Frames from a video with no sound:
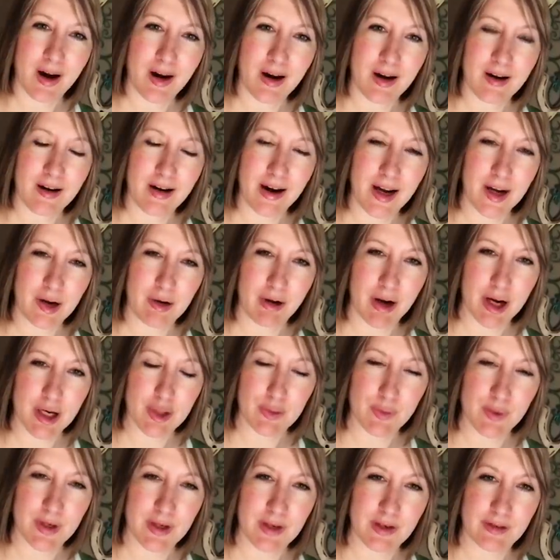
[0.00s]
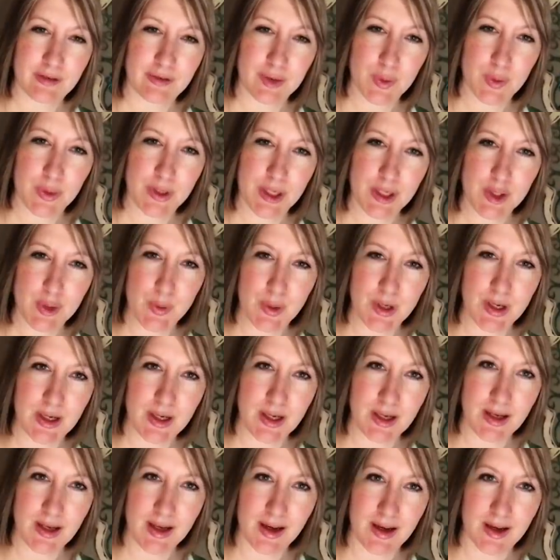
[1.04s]
are a graduate of
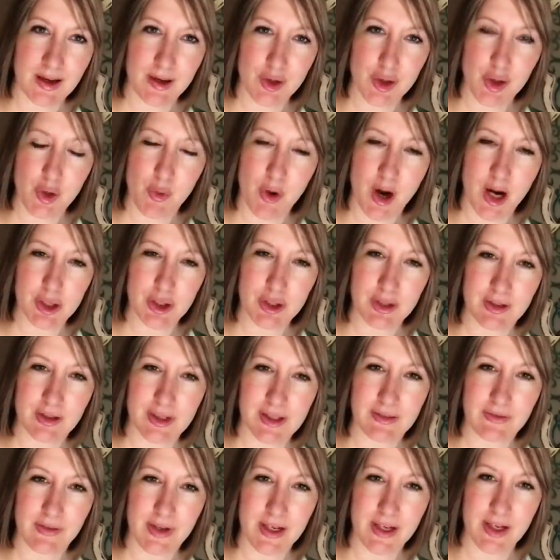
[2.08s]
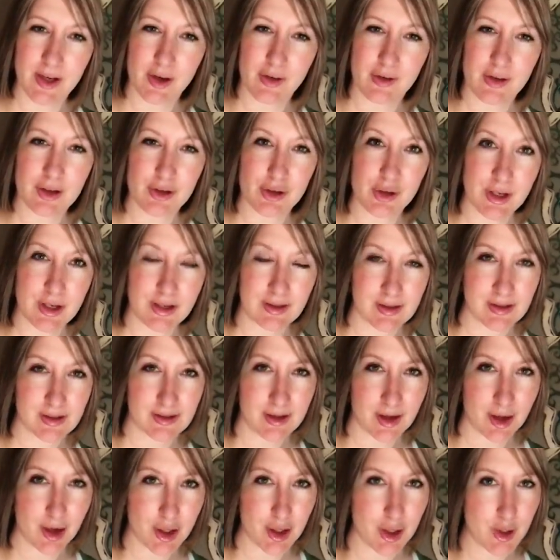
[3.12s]
2020 and you're watching this video, then
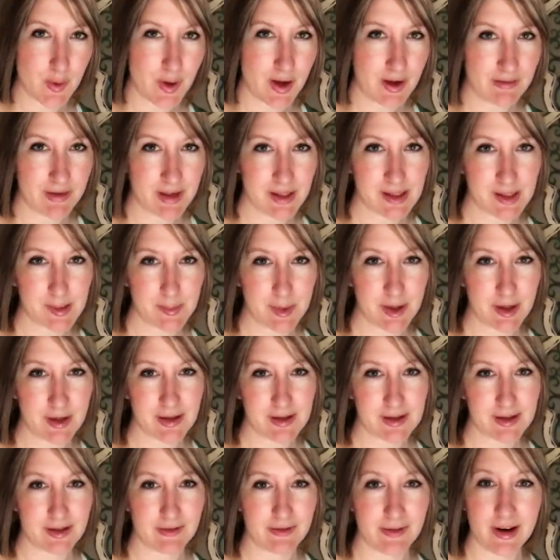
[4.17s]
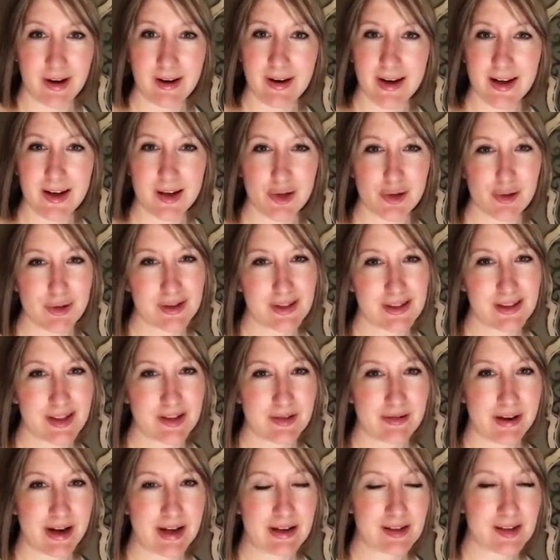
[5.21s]
chances are you have experienced a very
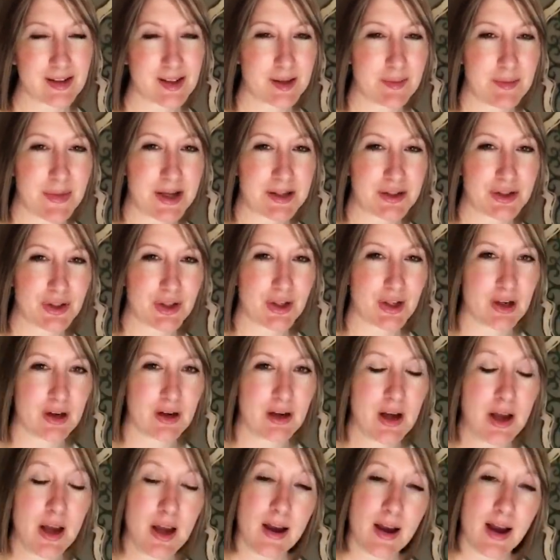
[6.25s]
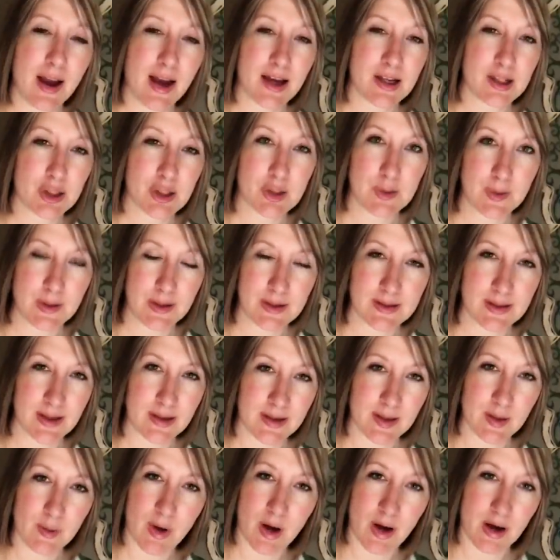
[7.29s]
interesting final semester. I just want to
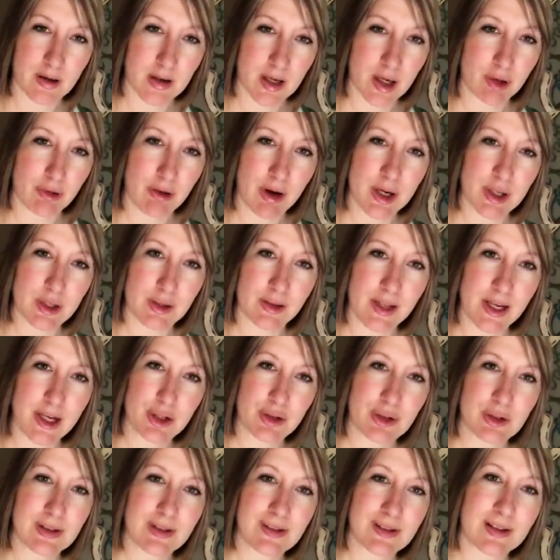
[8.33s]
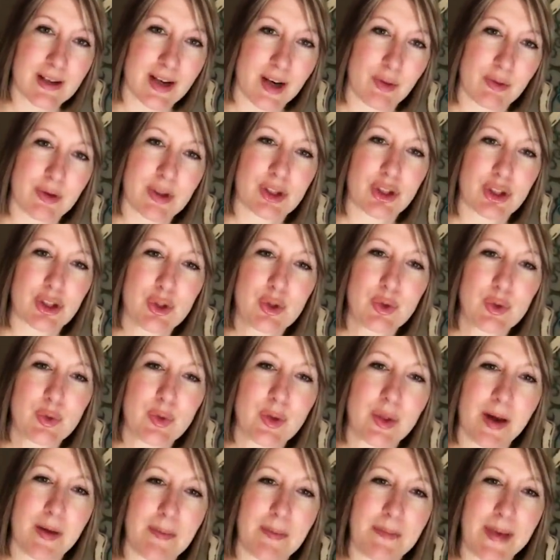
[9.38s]
tell you all congratulations and I wish you
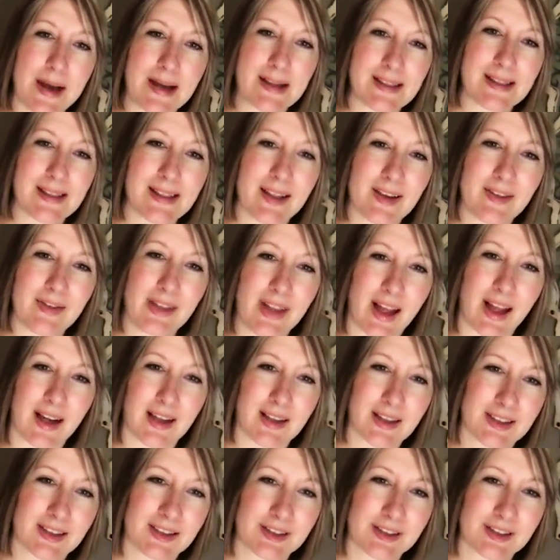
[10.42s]
the best of luck.